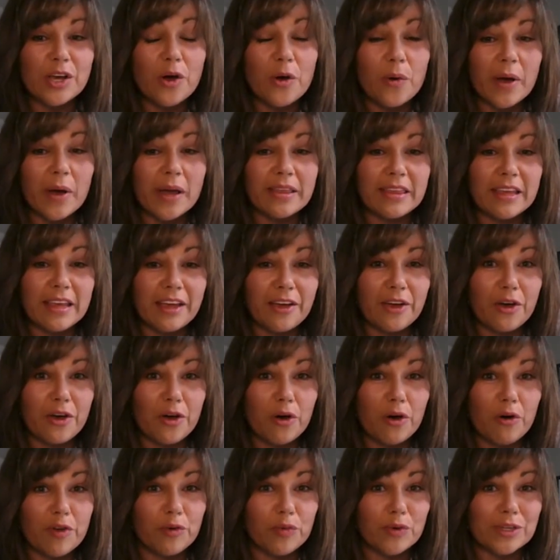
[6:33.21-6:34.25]
so. I
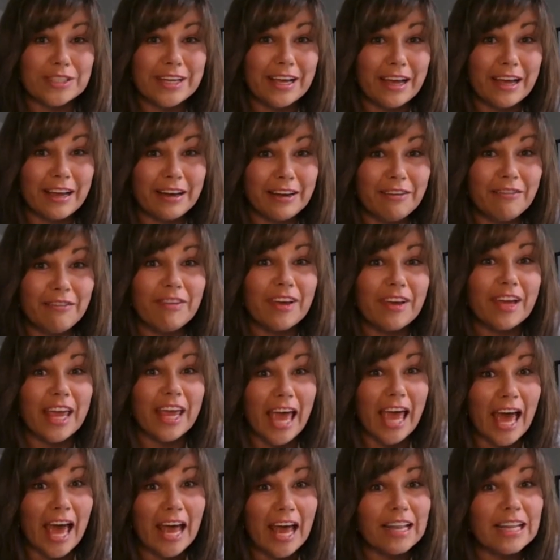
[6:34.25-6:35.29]
think COVID was kind of a
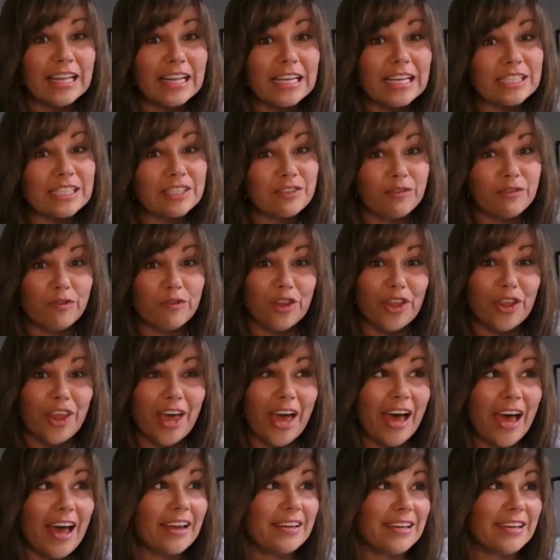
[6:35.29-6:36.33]
catalyst for
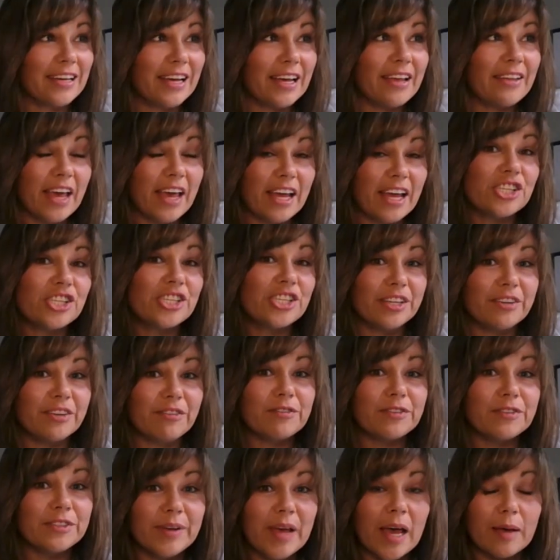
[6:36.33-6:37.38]
that, uh, that
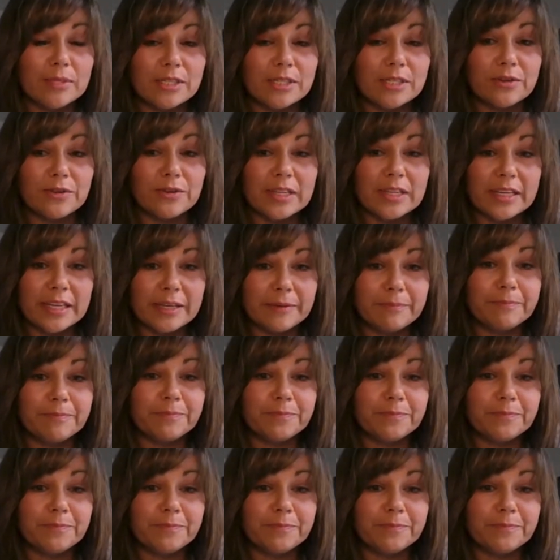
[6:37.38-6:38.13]
shift. Absolutely.